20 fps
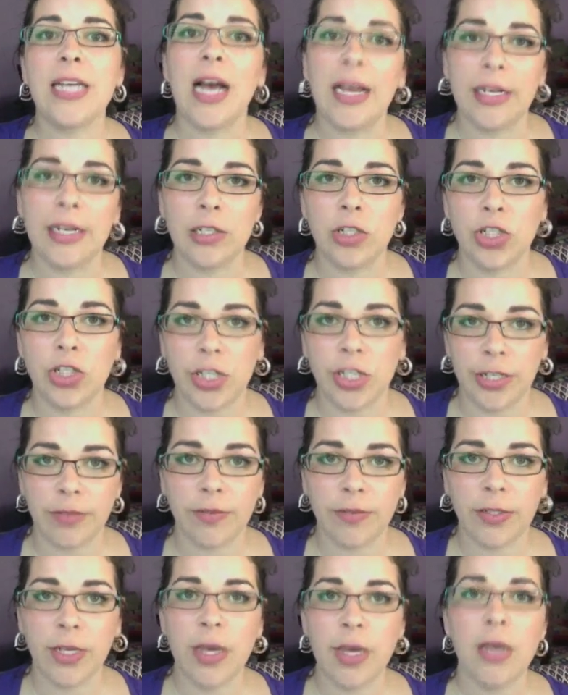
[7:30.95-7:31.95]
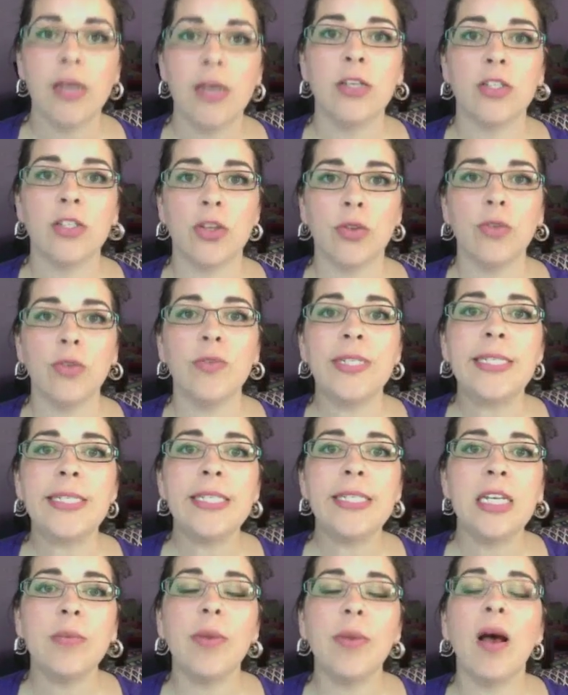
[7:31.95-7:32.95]
So the reasoning behind that
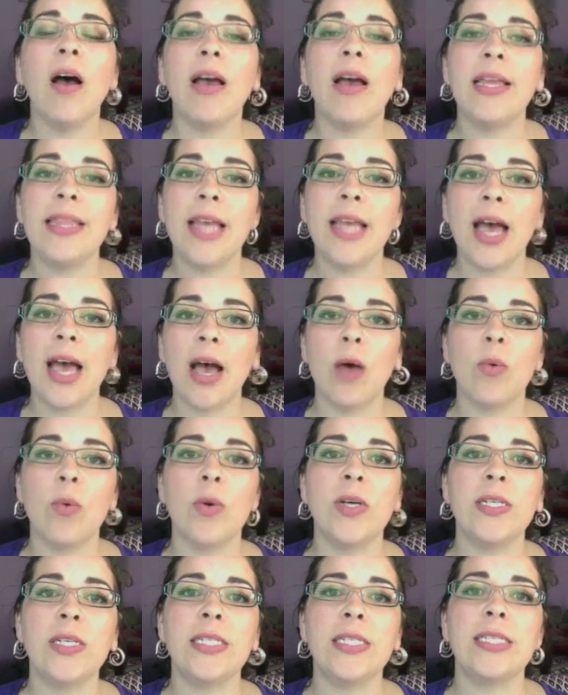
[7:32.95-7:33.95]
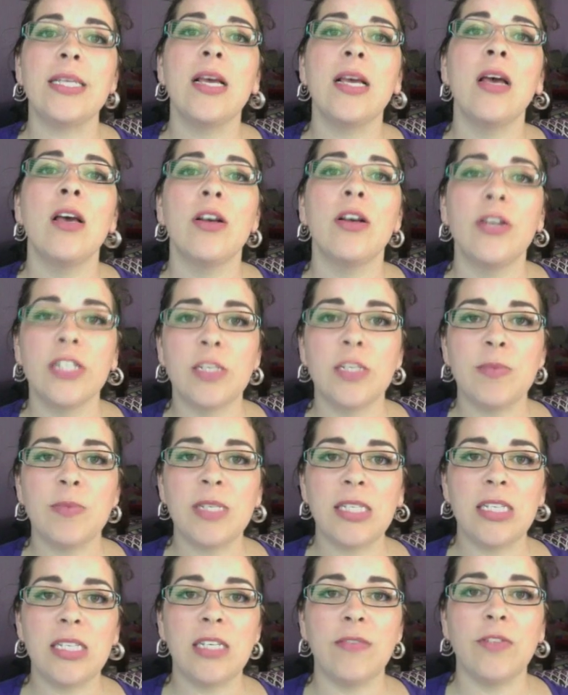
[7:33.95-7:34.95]
was Christmas Eve is usually
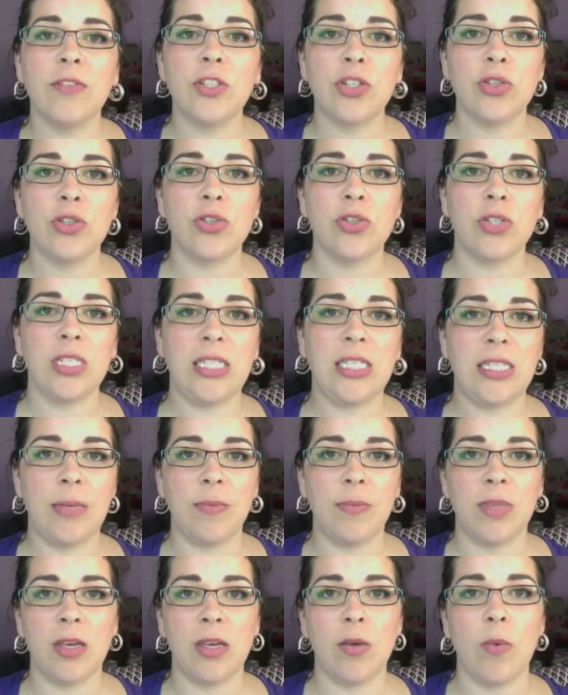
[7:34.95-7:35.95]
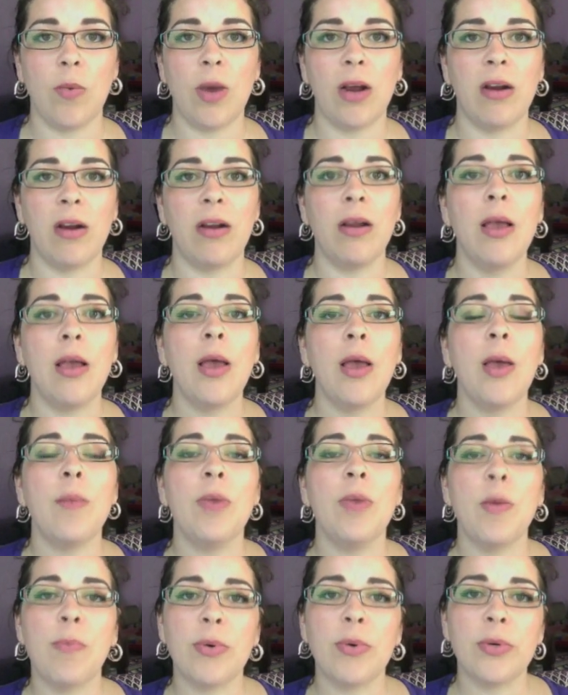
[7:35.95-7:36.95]
something where people spend with their
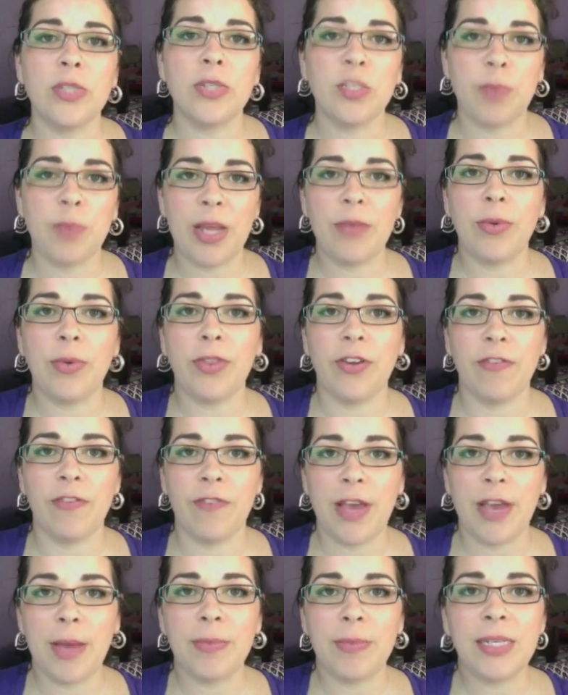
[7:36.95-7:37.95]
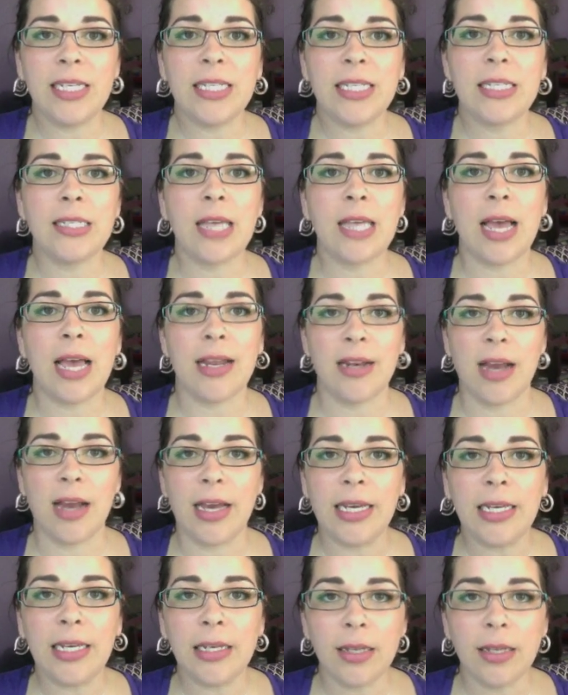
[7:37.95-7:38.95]
families at night.
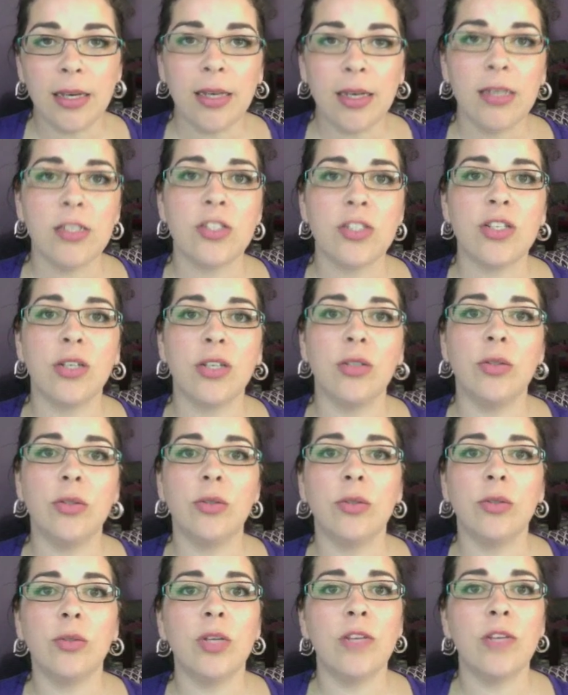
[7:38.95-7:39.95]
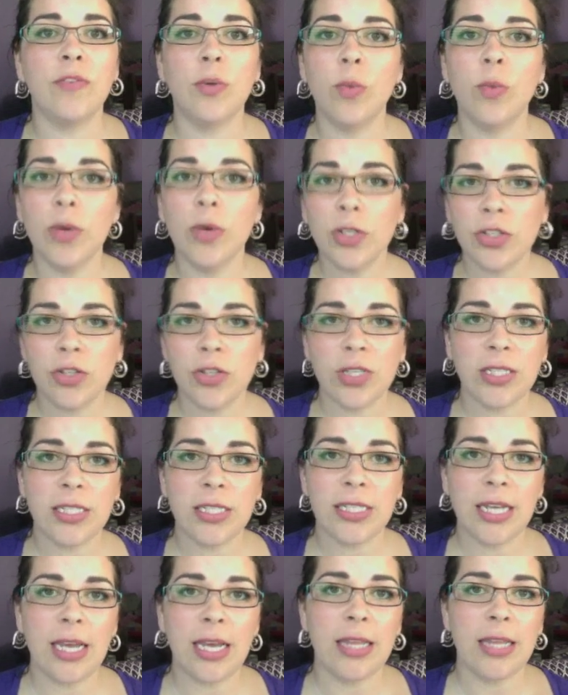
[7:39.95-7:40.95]
So if you work during the day, then you're more than
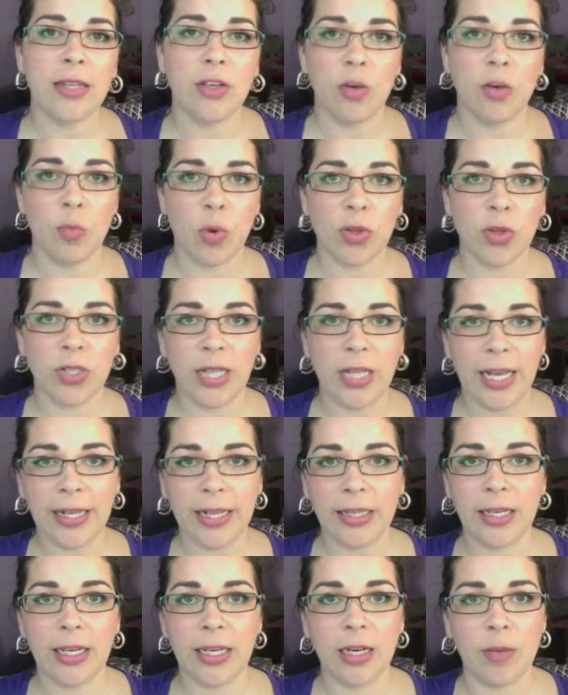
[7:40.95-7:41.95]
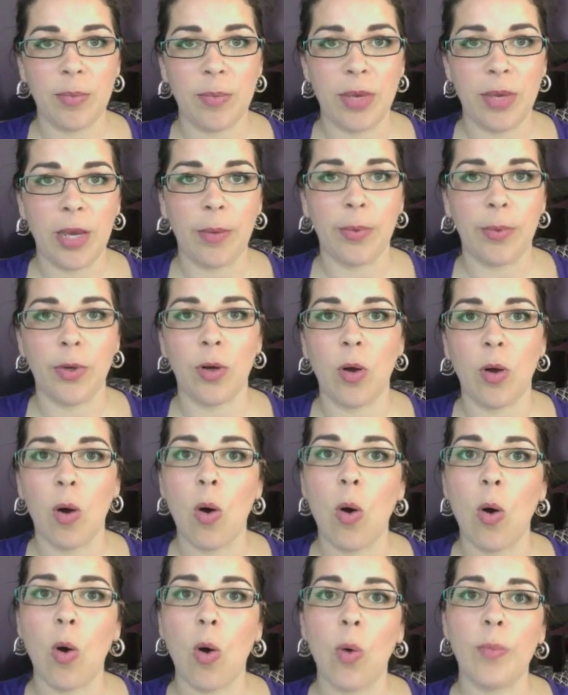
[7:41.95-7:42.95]
likely going to be able to go home and spend time
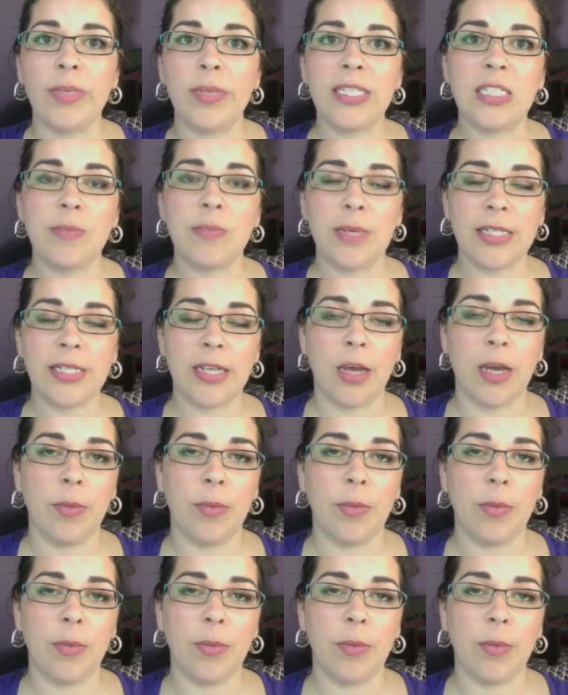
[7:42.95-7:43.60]
with your family.